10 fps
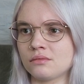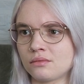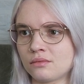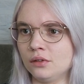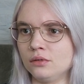
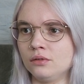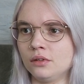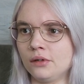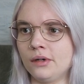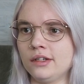So,
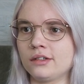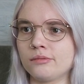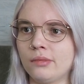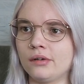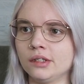
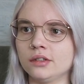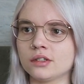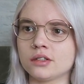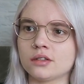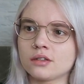arranged
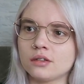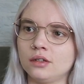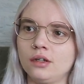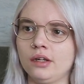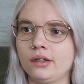marriages
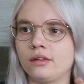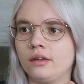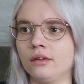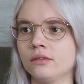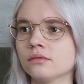are like a
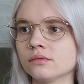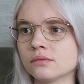thing.